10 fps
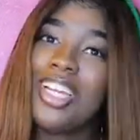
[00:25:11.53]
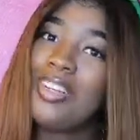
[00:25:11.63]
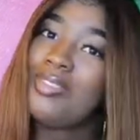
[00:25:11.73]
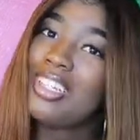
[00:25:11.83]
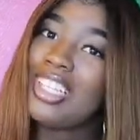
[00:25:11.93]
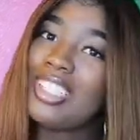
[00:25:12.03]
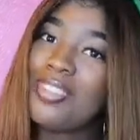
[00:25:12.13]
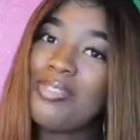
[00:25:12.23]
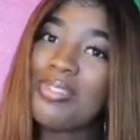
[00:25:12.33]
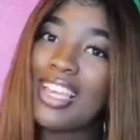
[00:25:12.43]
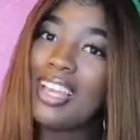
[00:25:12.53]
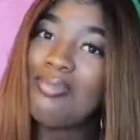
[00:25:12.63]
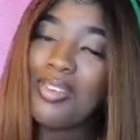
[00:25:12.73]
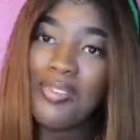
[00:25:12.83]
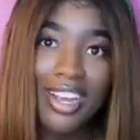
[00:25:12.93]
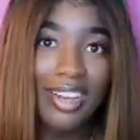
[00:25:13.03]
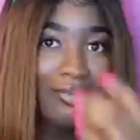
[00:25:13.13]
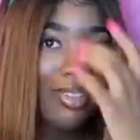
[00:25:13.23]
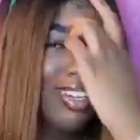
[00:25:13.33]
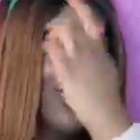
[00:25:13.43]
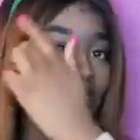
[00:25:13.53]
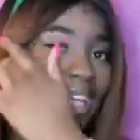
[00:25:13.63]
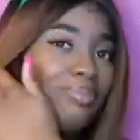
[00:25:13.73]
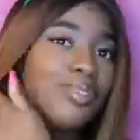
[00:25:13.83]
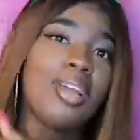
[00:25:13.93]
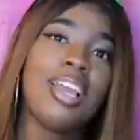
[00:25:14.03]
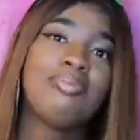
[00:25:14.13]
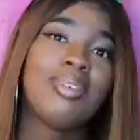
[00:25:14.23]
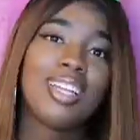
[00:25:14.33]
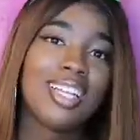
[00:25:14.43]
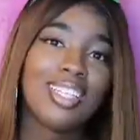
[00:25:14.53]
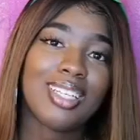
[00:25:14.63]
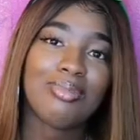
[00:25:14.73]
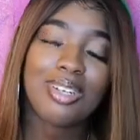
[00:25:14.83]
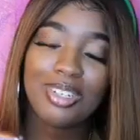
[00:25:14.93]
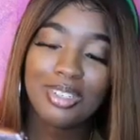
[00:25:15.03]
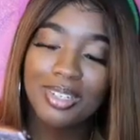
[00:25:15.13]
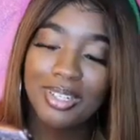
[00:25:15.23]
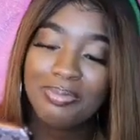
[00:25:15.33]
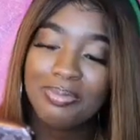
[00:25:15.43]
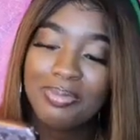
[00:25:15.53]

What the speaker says: I could have finessed him and got me a ride home. But no, I ain't petty like that. I'm not going to do that.